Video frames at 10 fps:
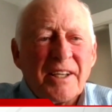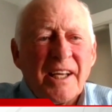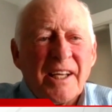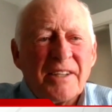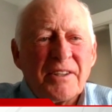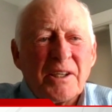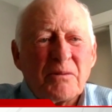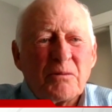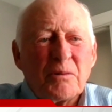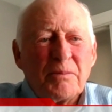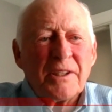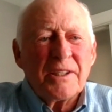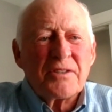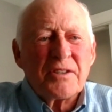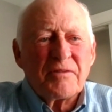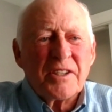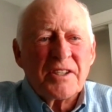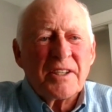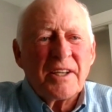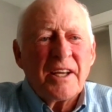and there will be
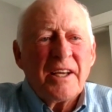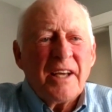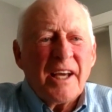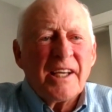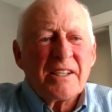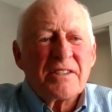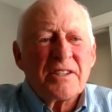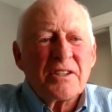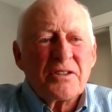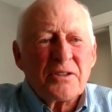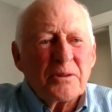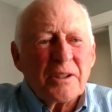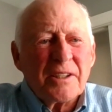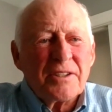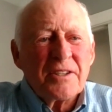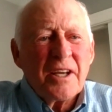sufficient eggs in the stores.